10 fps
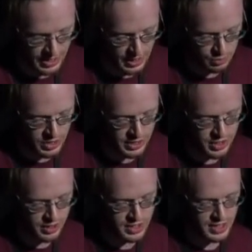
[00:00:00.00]
I, I, really
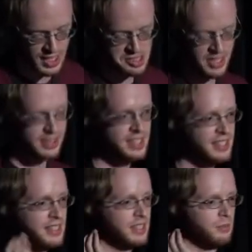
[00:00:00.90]
encourage, like, I think this
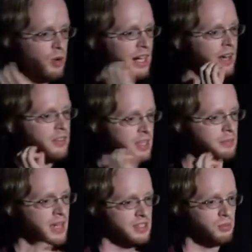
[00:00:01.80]
is right now the
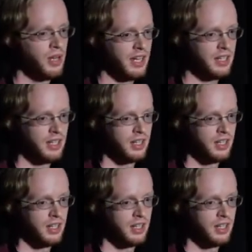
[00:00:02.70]
best way